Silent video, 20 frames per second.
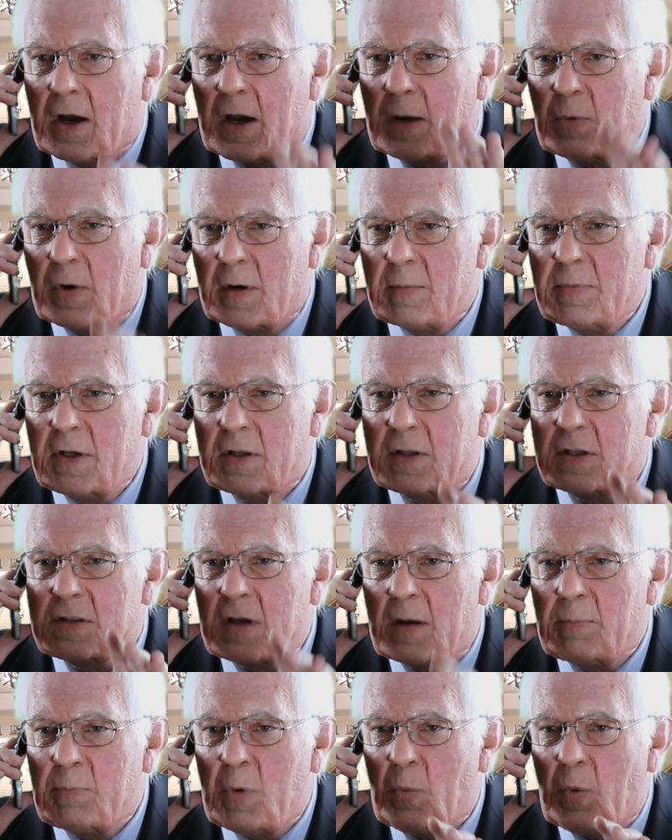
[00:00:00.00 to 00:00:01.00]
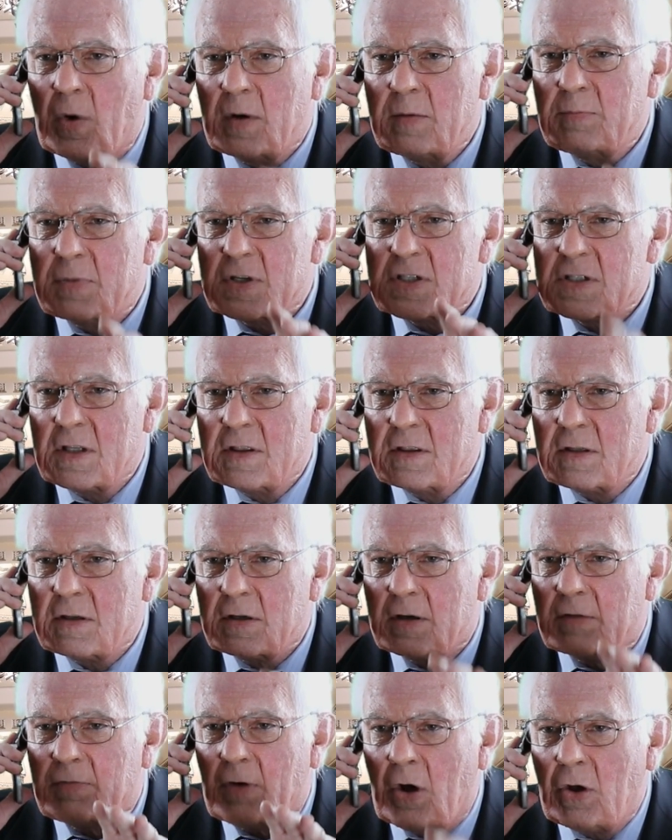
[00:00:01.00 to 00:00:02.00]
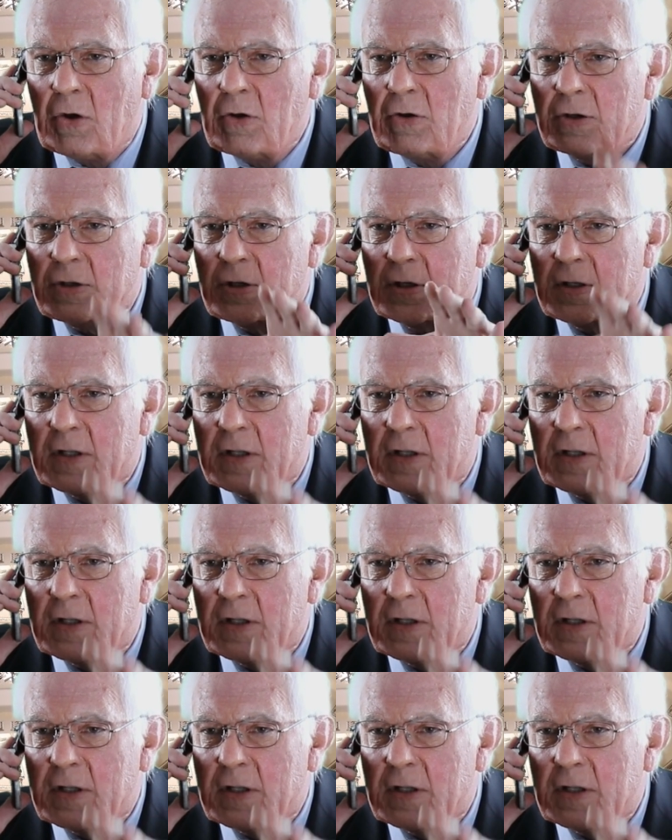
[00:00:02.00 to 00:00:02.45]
I want to be in the top 1% of all your